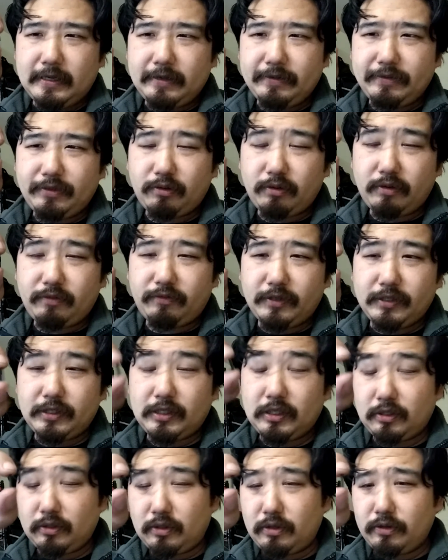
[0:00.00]
3 flints
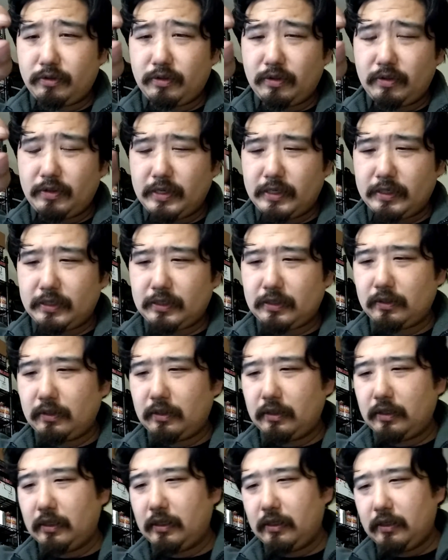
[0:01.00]
is longer than this.
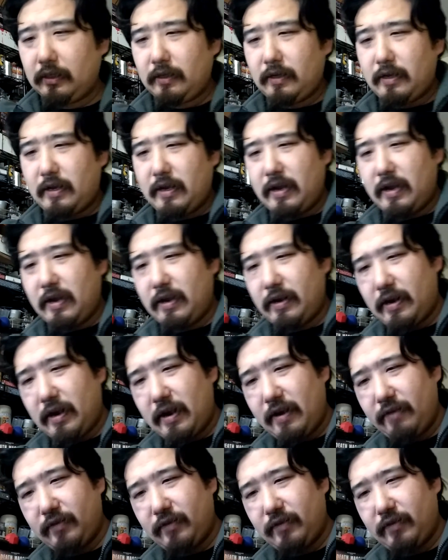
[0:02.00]
And I've